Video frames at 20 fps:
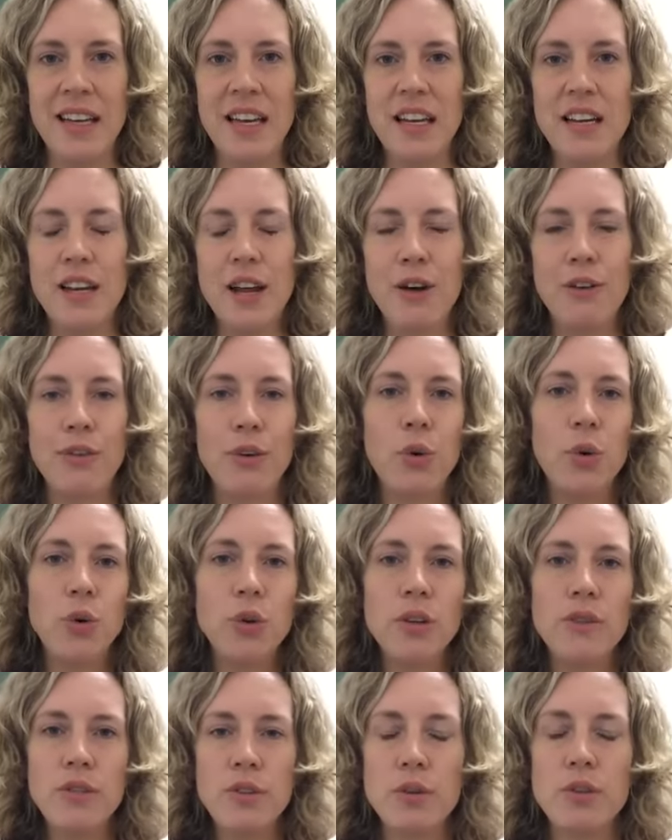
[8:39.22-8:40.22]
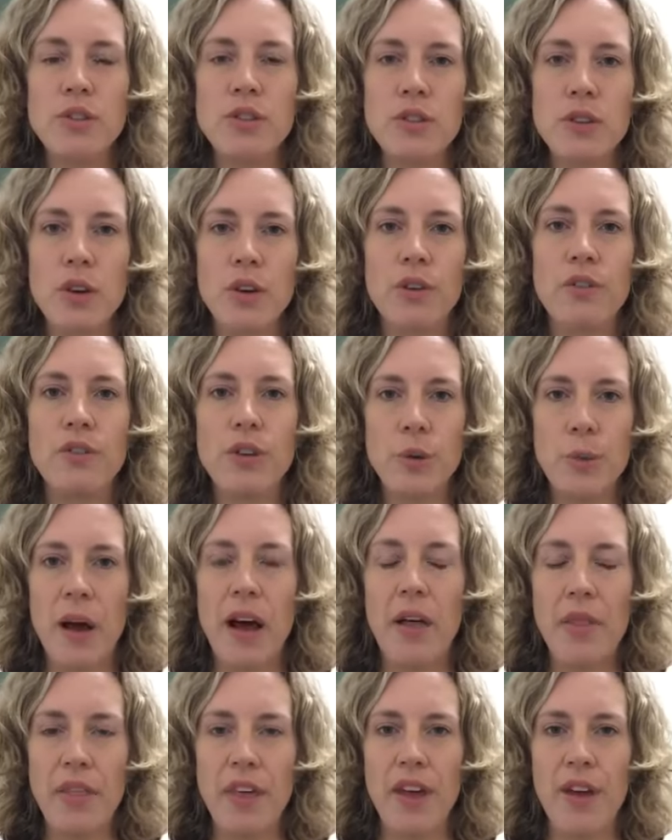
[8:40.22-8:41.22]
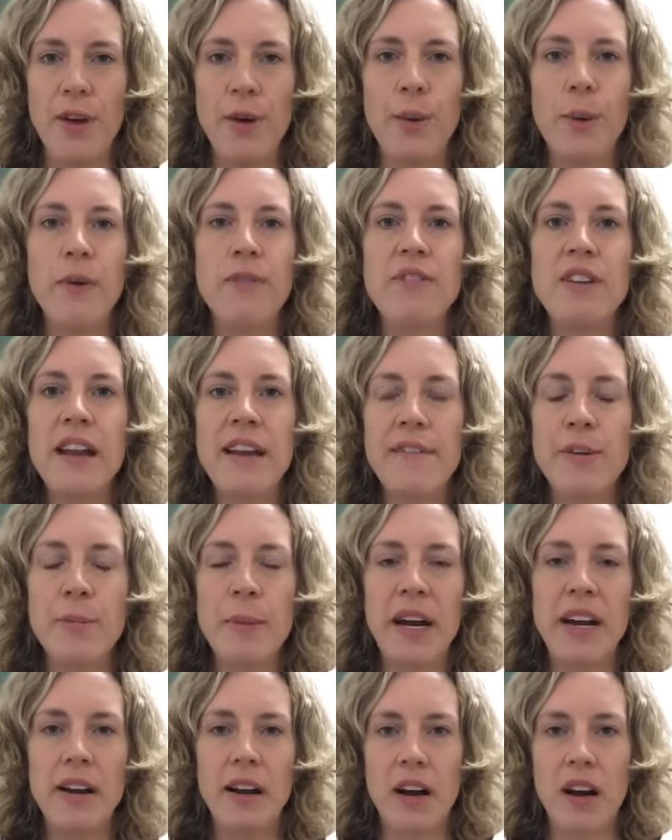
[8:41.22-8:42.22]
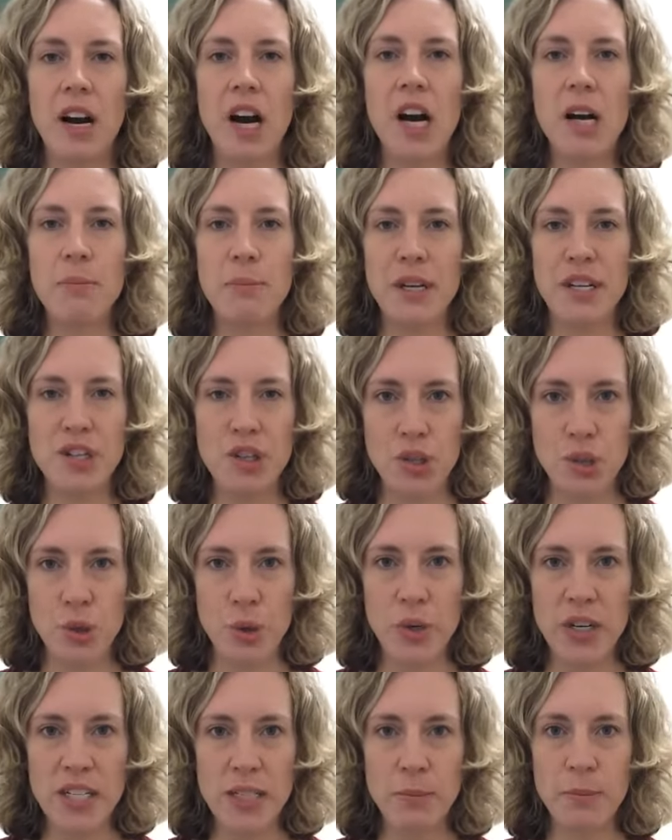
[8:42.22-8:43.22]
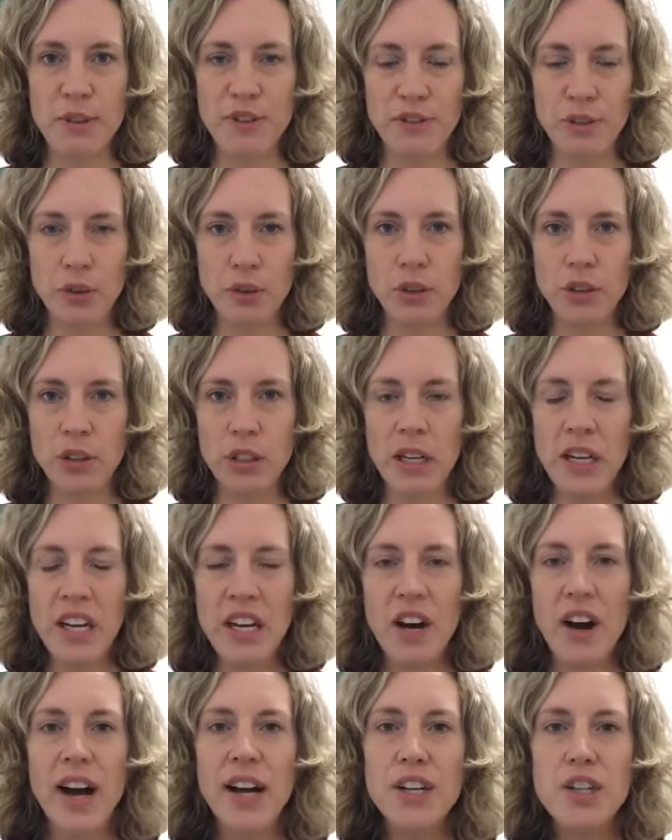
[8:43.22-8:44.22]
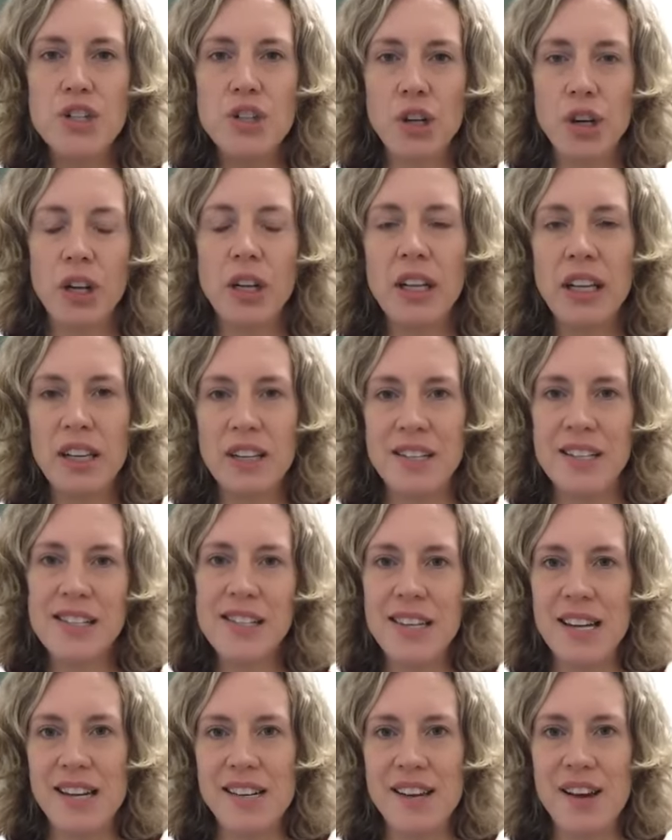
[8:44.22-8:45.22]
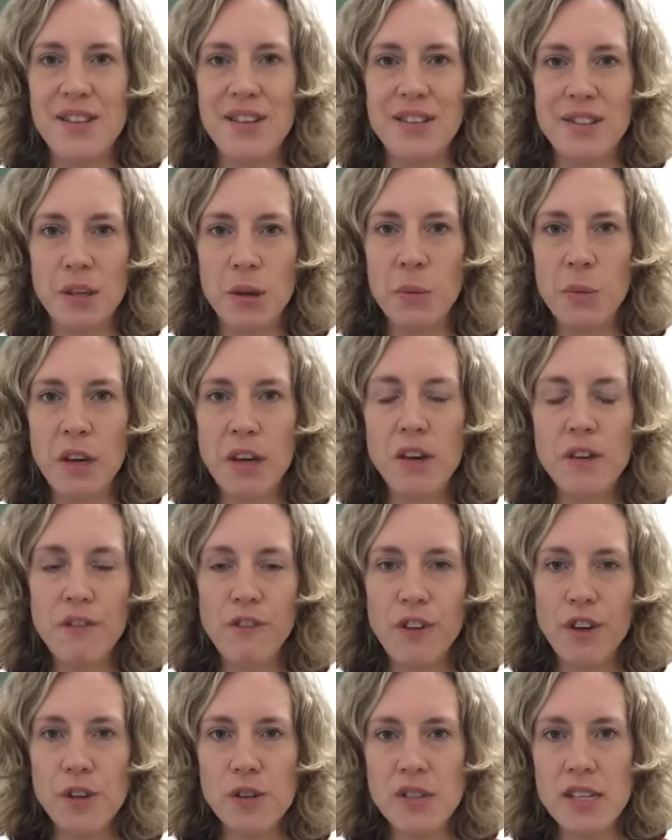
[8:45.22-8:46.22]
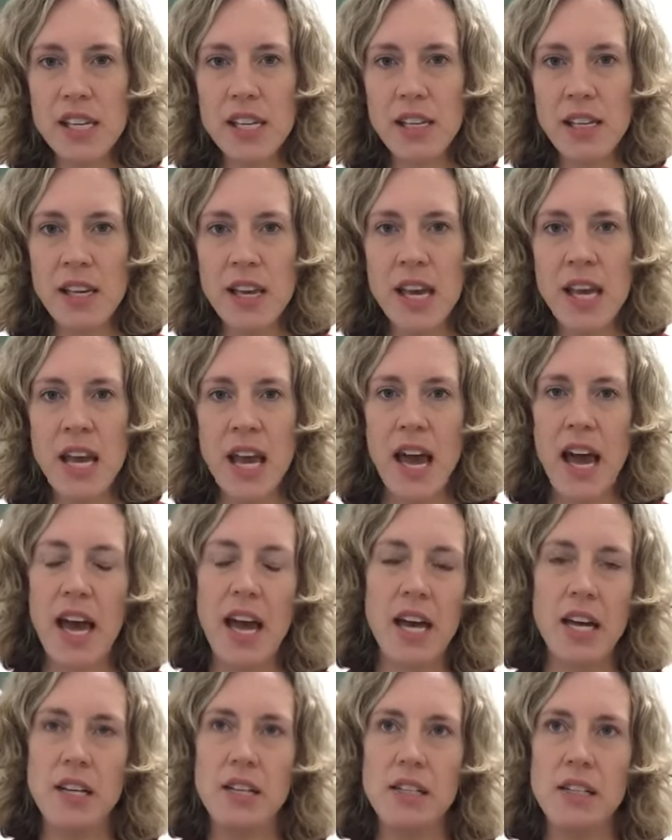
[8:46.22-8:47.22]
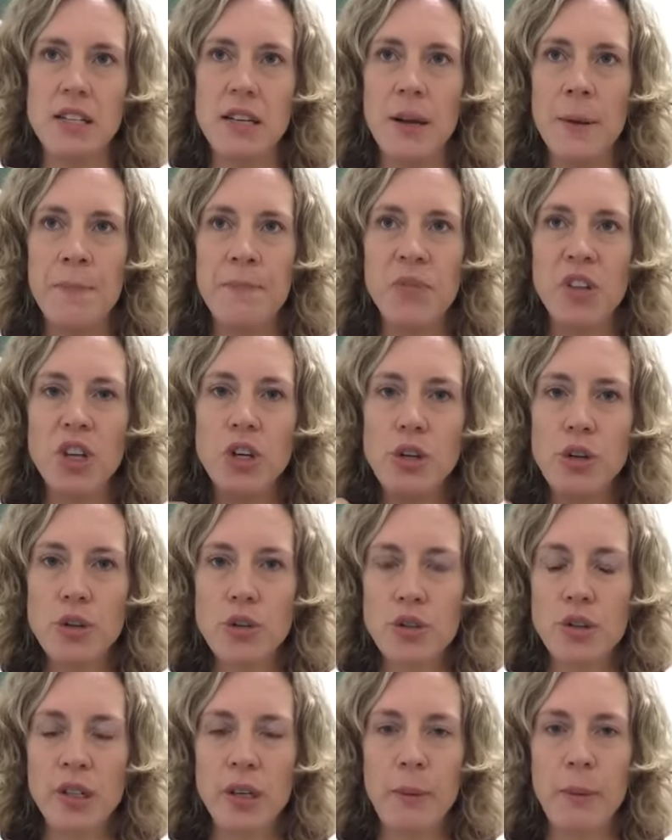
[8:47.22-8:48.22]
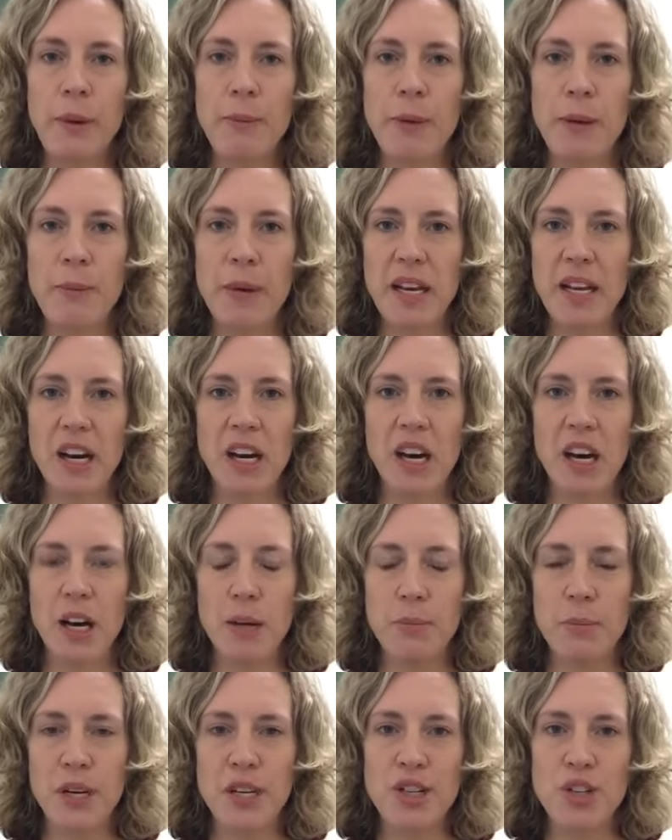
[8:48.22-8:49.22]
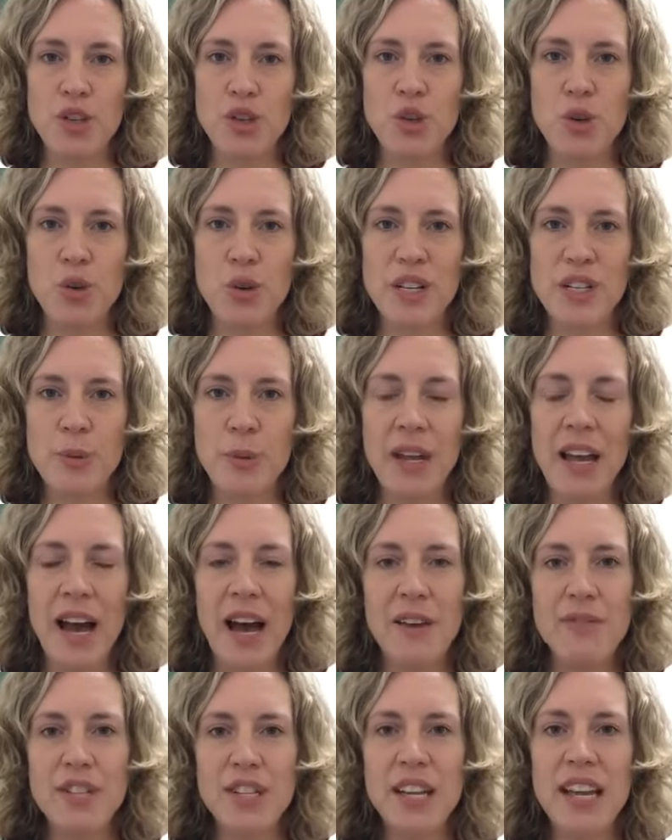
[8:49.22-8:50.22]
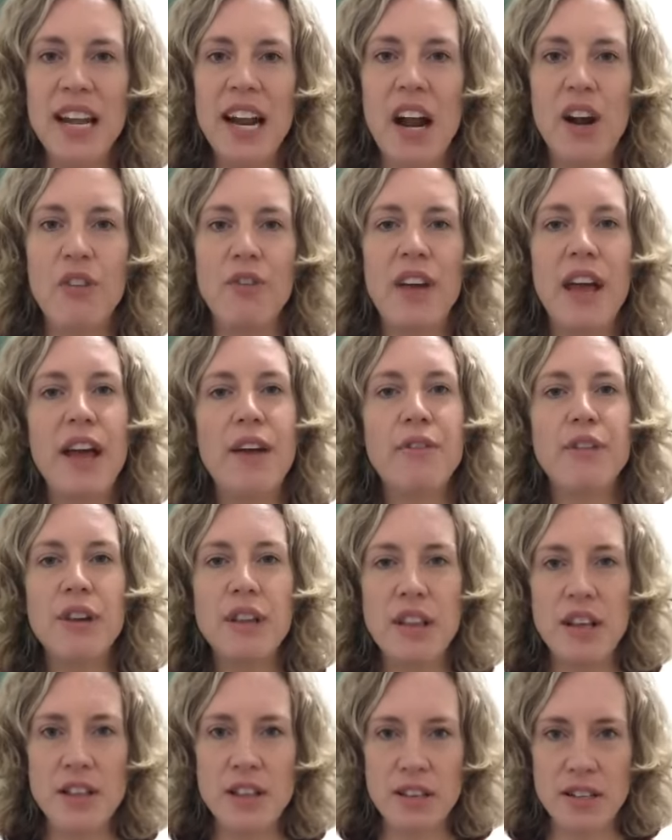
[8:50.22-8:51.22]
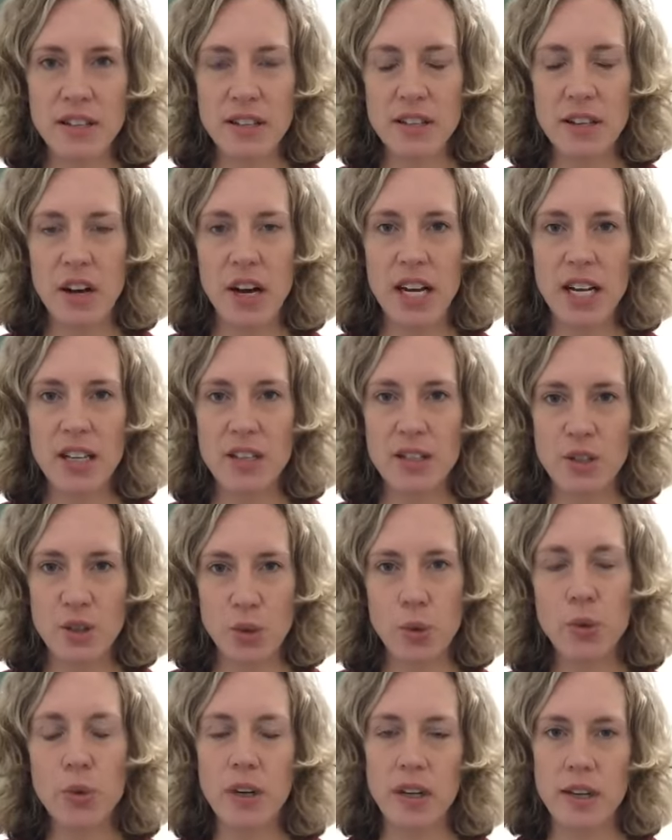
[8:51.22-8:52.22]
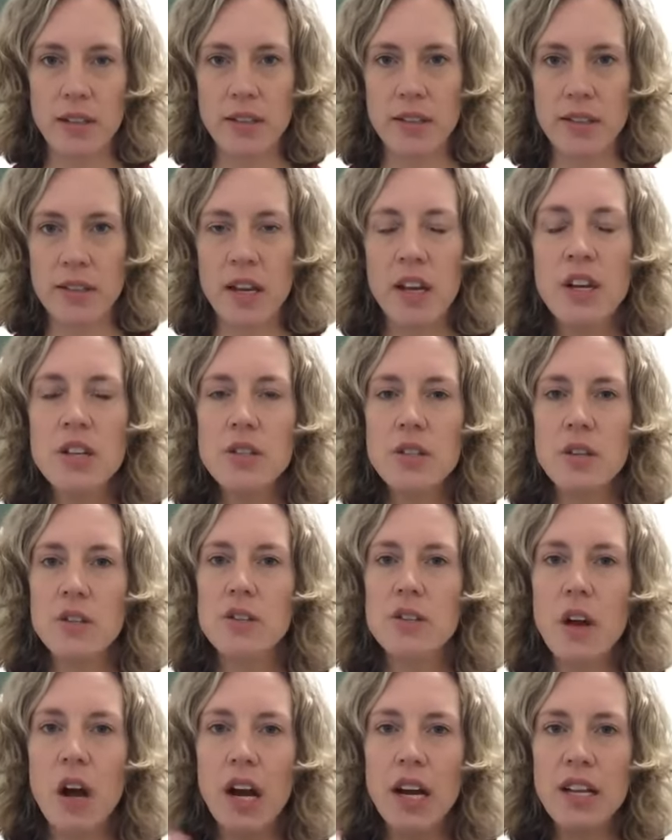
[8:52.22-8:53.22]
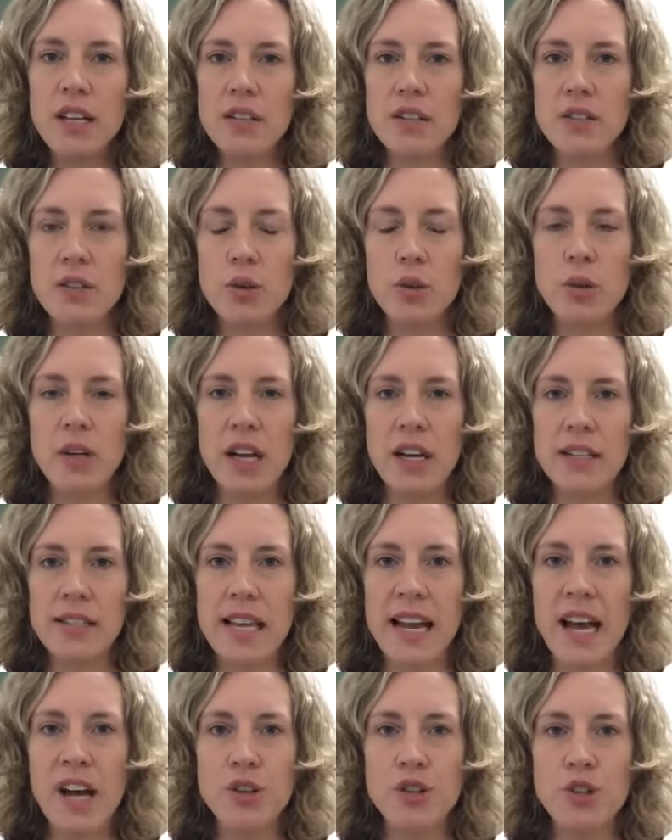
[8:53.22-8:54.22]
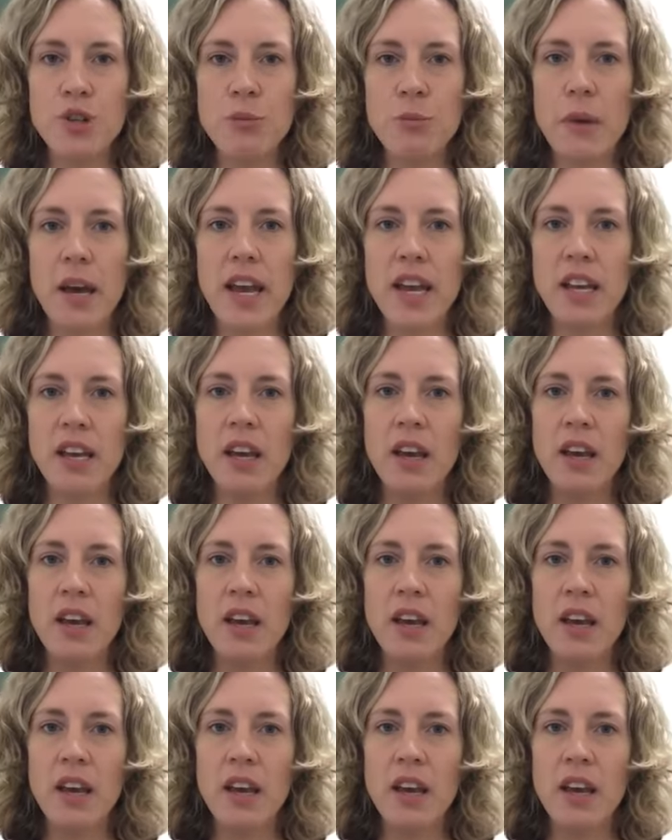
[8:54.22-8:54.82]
Now, for all of those of you out there who have never made a heart-based choice before, I can totally understand how this can be confusing. And usually when we make a heart-based choice, we have to get out of everything that society has taught us. Society has taught us how to make